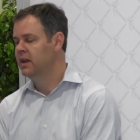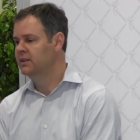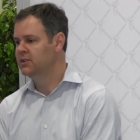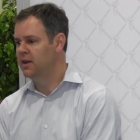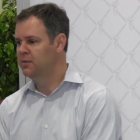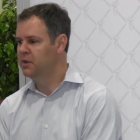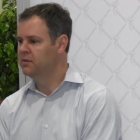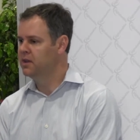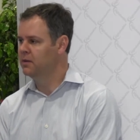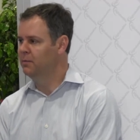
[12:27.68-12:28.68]
And so I
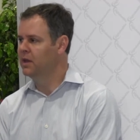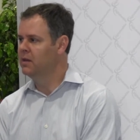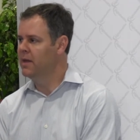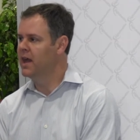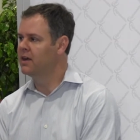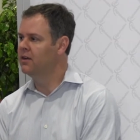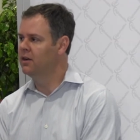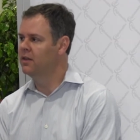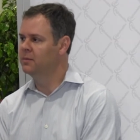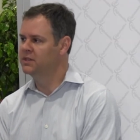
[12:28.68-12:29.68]
think they can piggyback on
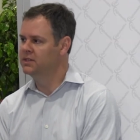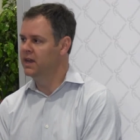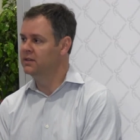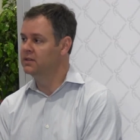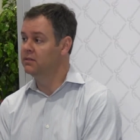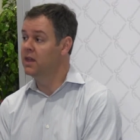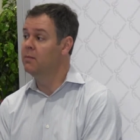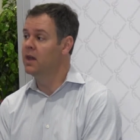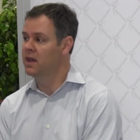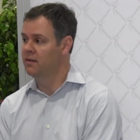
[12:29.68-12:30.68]
all the mistakes that
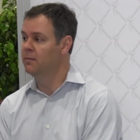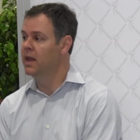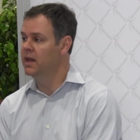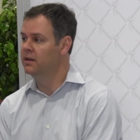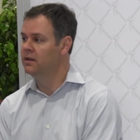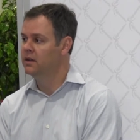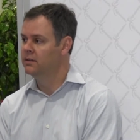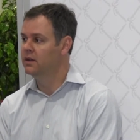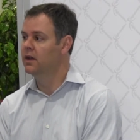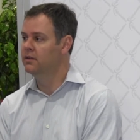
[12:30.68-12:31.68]
they may have made
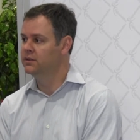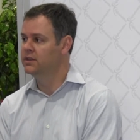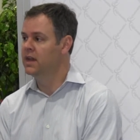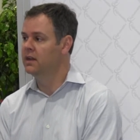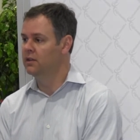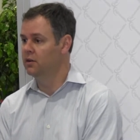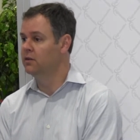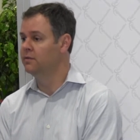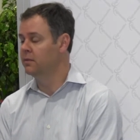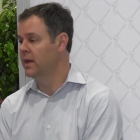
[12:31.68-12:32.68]
to understand and
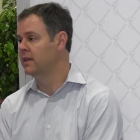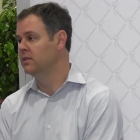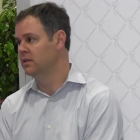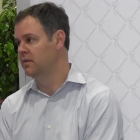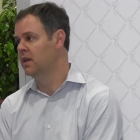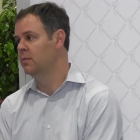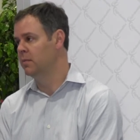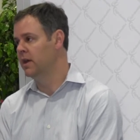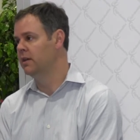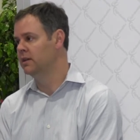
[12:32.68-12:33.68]
learn from that to develop
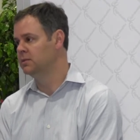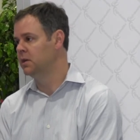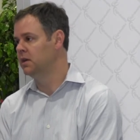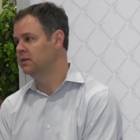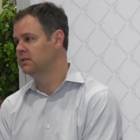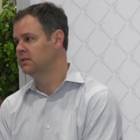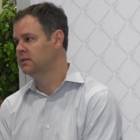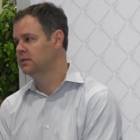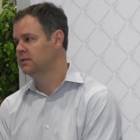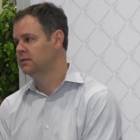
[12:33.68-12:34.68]
a better experience.
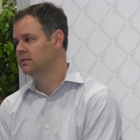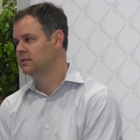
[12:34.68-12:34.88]
Uh-huh.